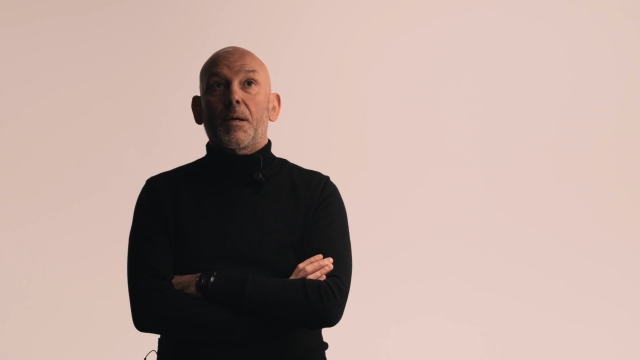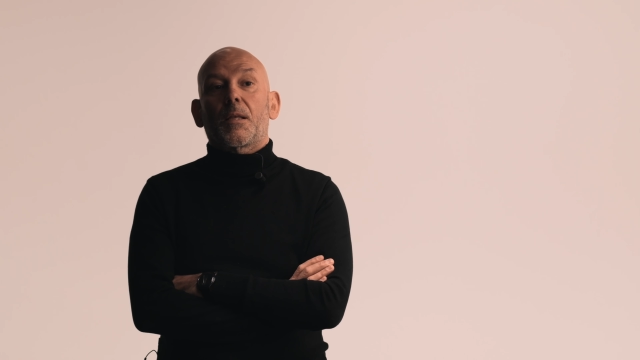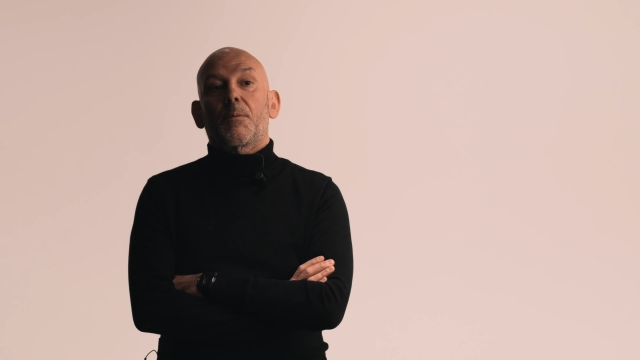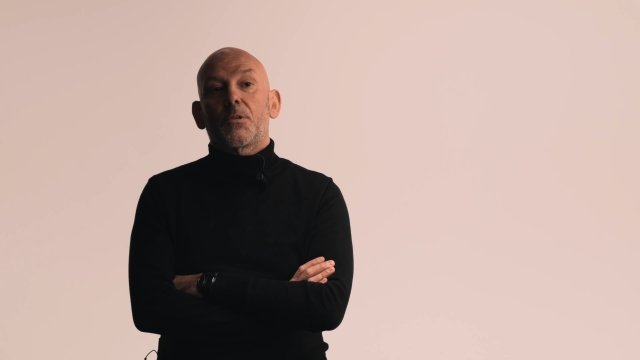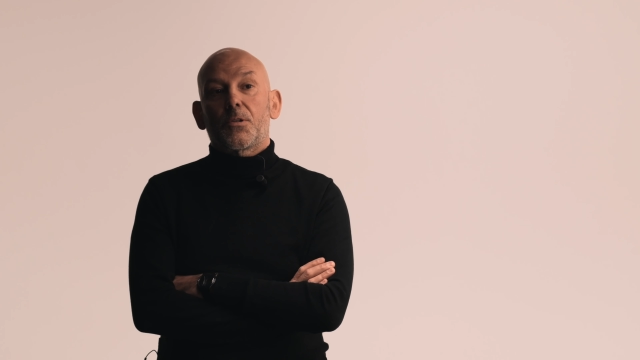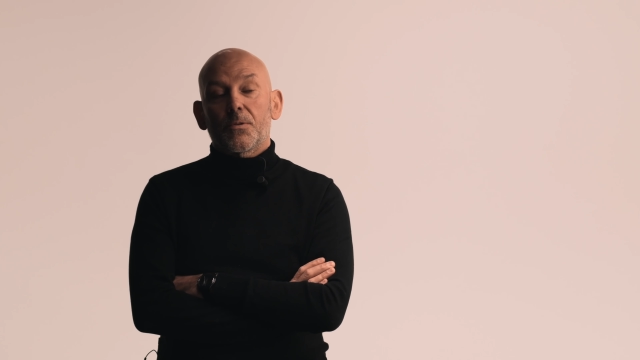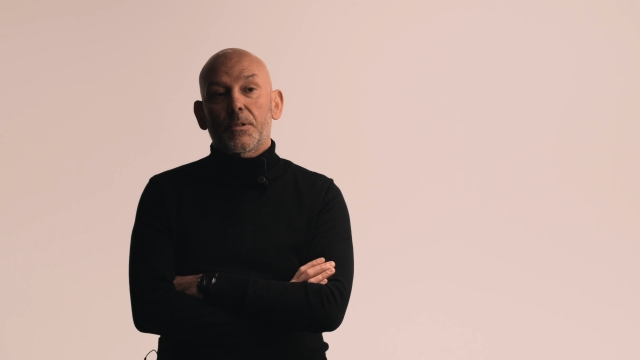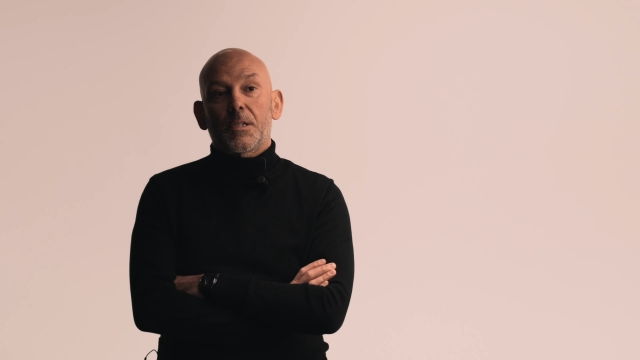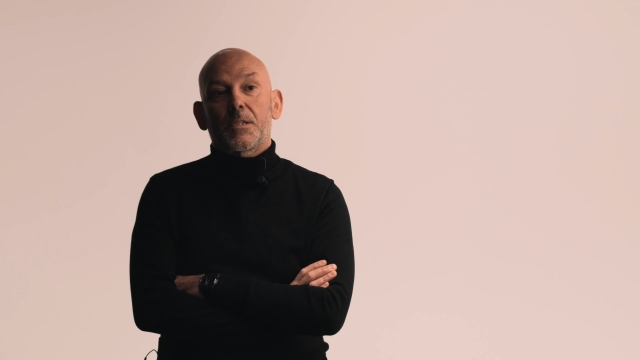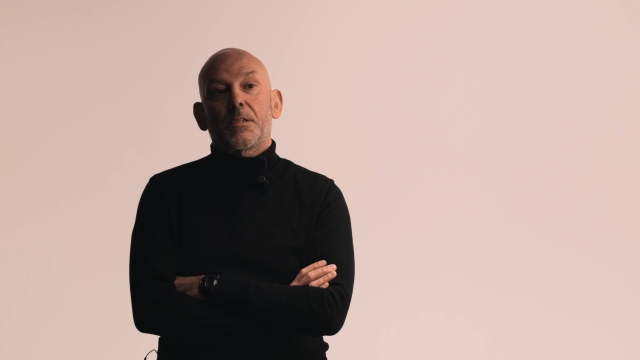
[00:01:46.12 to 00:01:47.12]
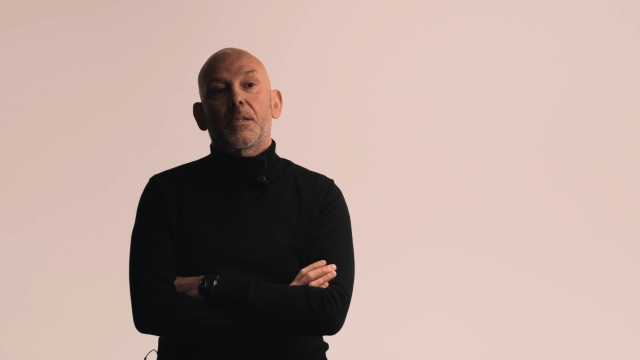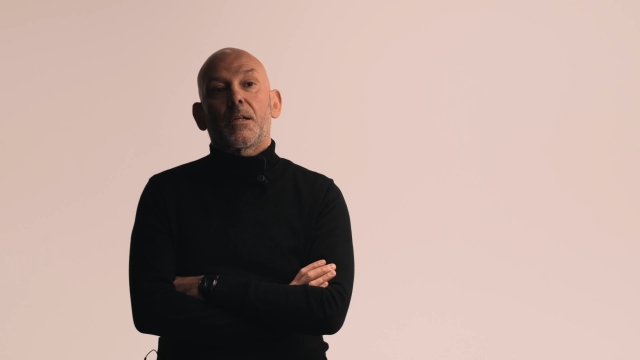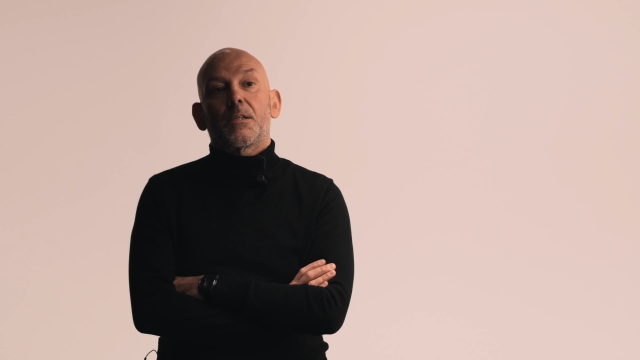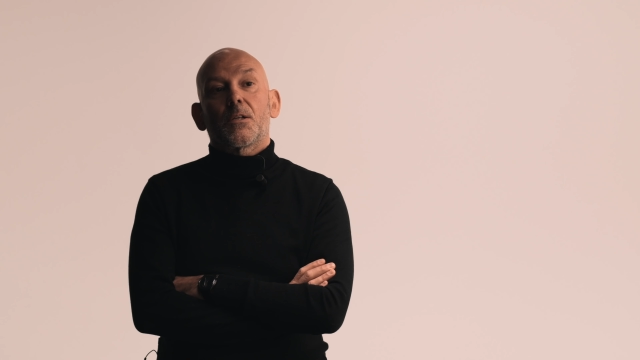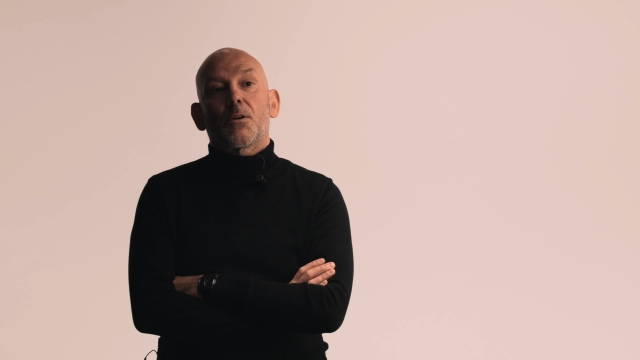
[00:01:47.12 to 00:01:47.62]
but I'm sure that
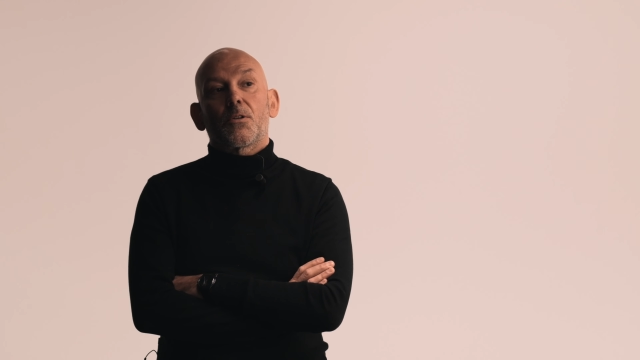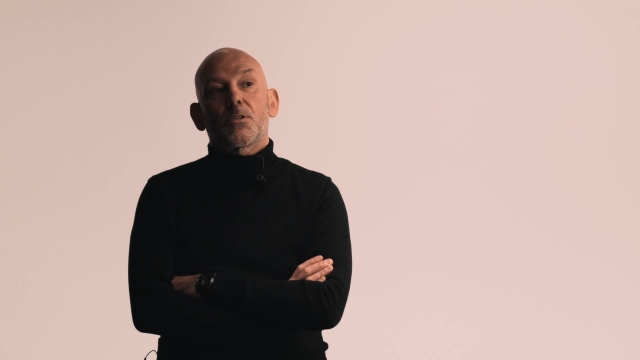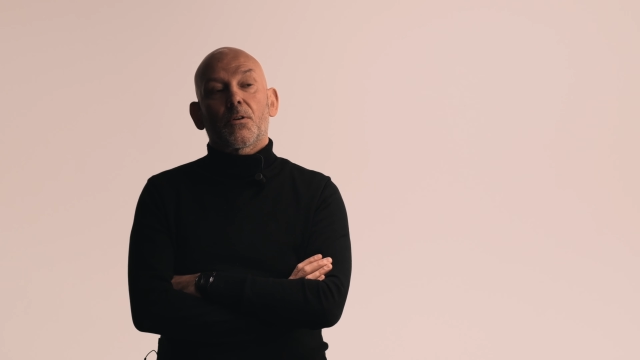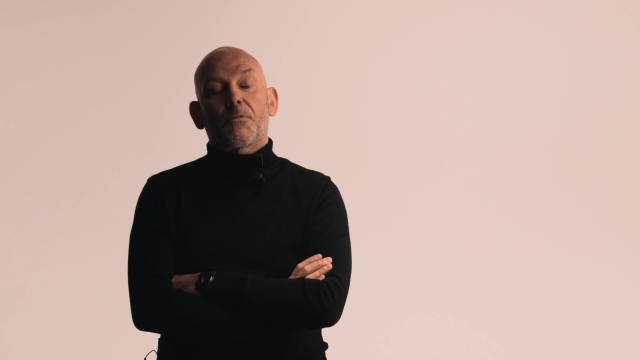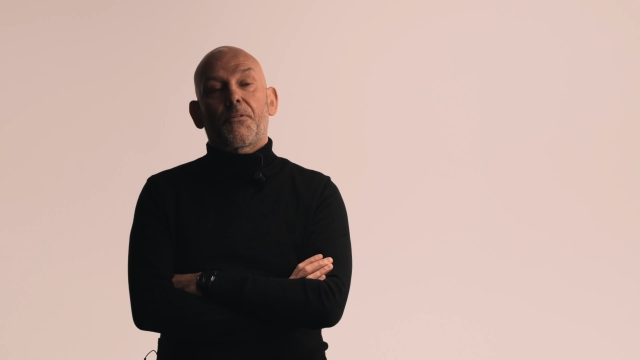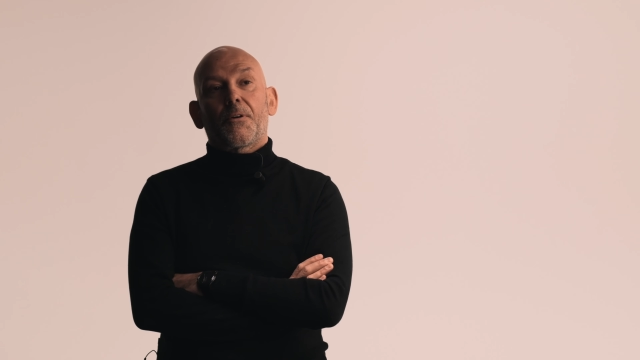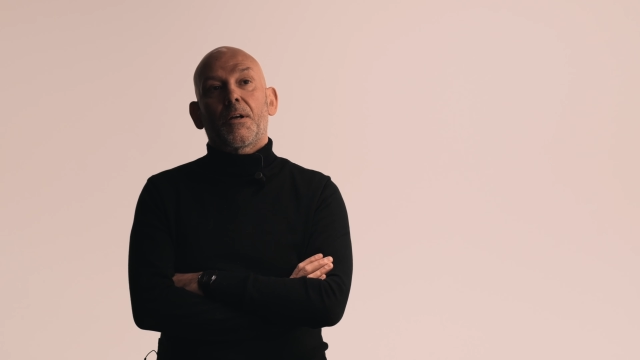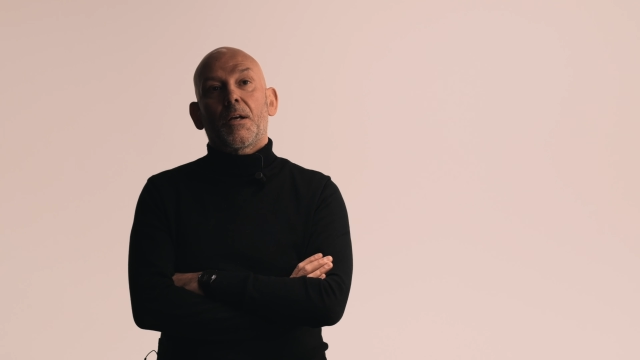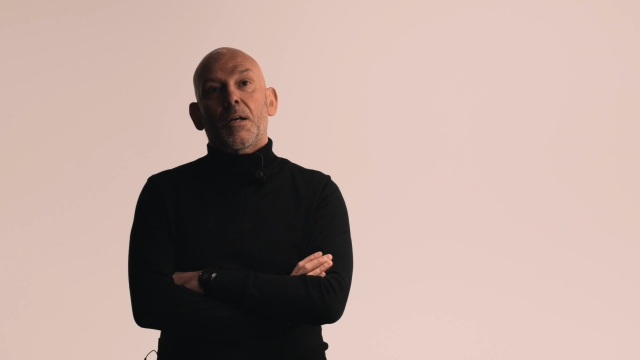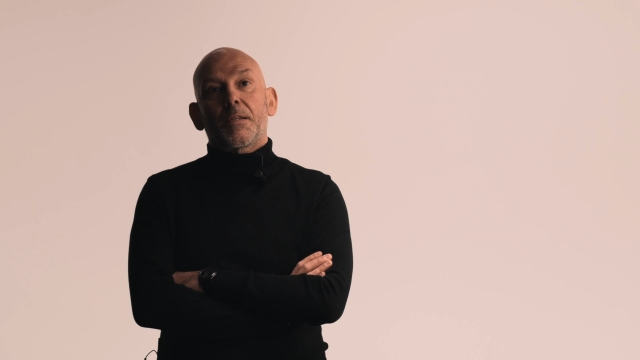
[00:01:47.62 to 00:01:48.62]
there is a lots of